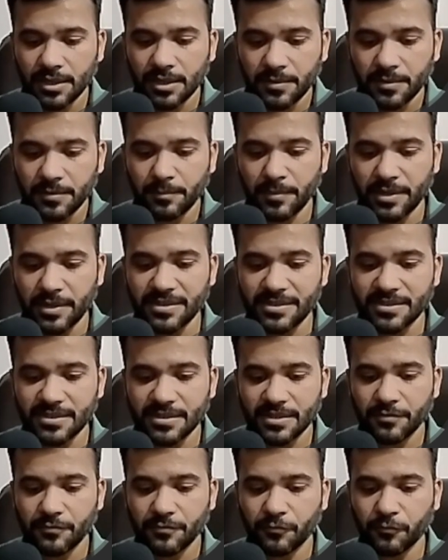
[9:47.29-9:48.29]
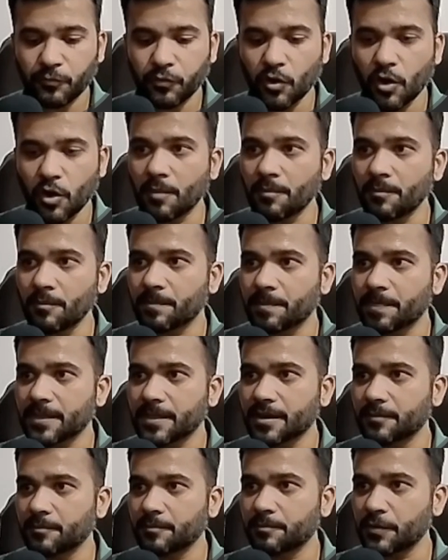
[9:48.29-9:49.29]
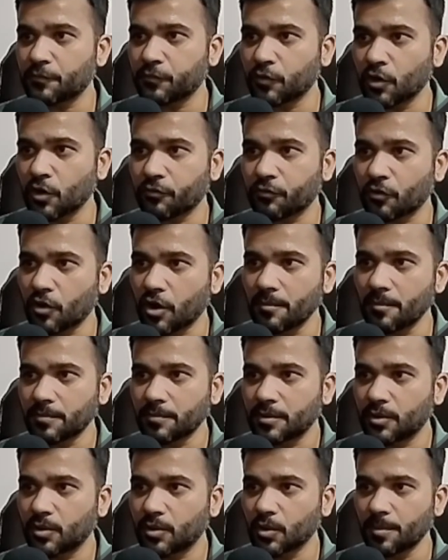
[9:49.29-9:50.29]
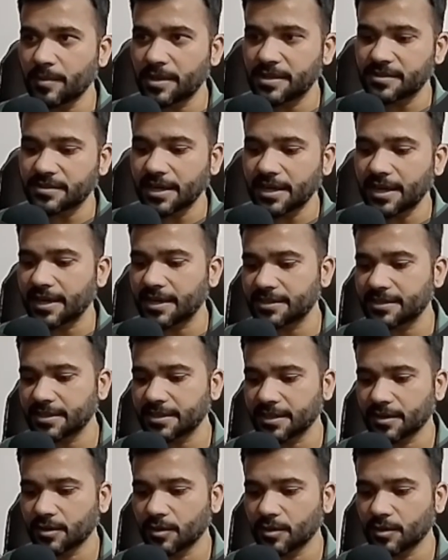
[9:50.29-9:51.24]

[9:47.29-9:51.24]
Means from, before from, don't mention anything.